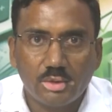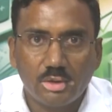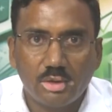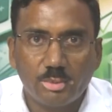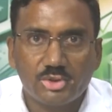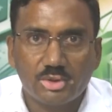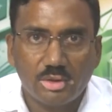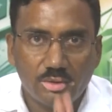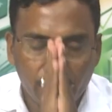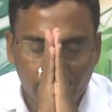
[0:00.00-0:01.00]
Namaskar.
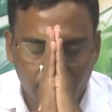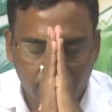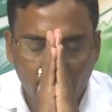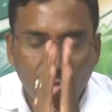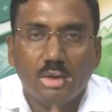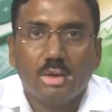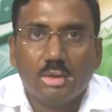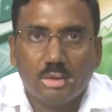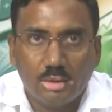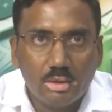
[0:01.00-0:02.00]

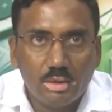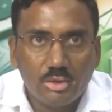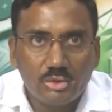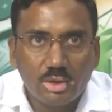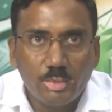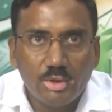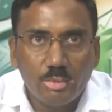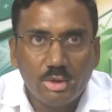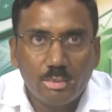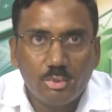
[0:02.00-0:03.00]
In this topic,
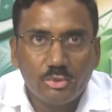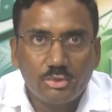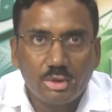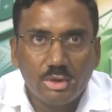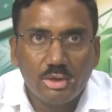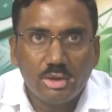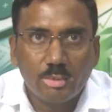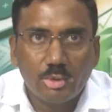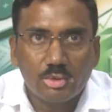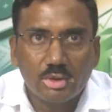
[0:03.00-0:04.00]
we have to study
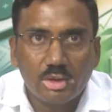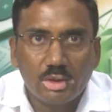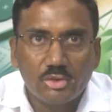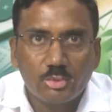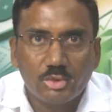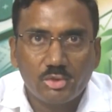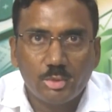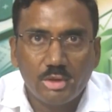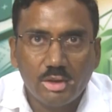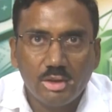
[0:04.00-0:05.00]
about the
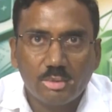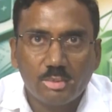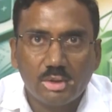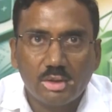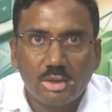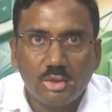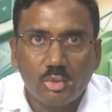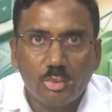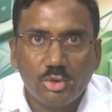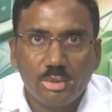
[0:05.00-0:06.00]
responsibility of the
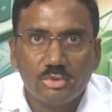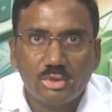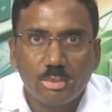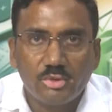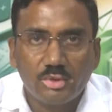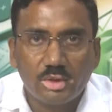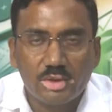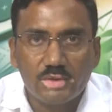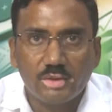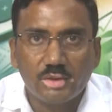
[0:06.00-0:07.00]
automotive service
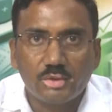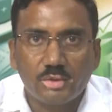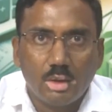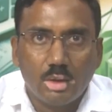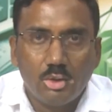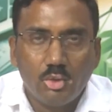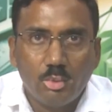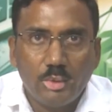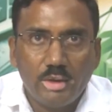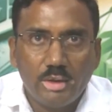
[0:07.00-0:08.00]
technicians.
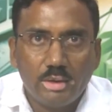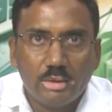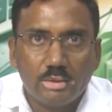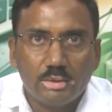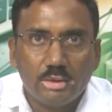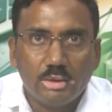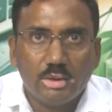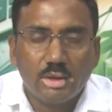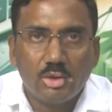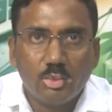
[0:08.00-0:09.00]
In
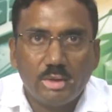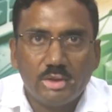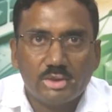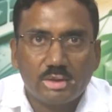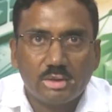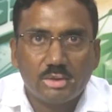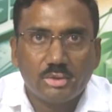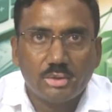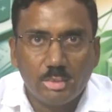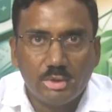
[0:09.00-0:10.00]
the automobile
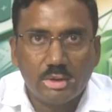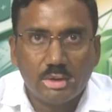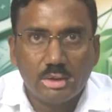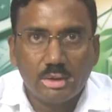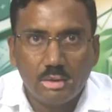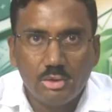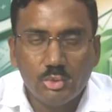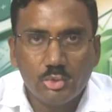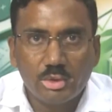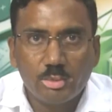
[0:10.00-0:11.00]
sectors, with the
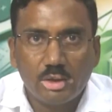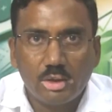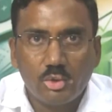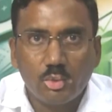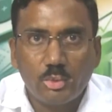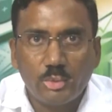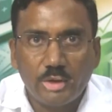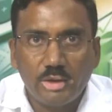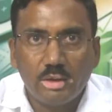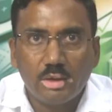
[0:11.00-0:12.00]
use of the
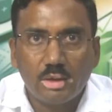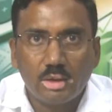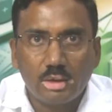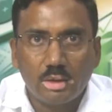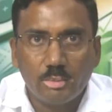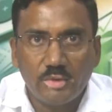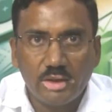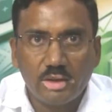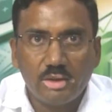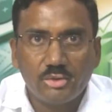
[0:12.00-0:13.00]
automobile or
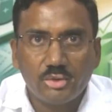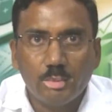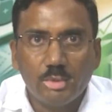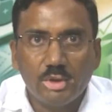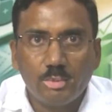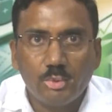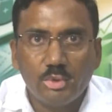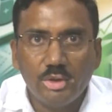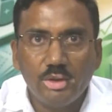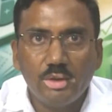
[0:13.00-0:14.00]
vehicles, we have to
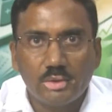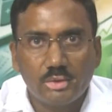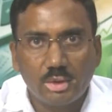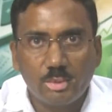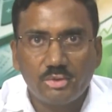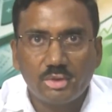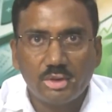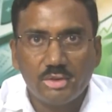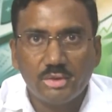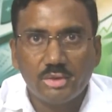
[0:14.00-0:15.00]
need service
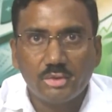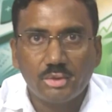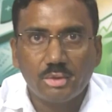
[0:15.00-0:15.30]
technicians